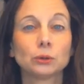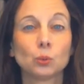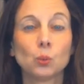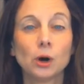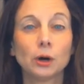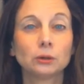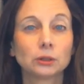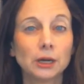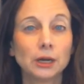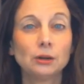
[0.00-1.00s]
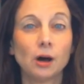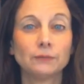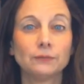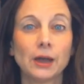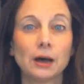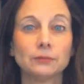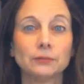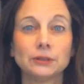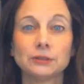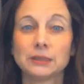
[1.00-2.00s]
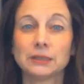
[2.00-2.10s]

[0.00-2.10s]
water cutoff valve is in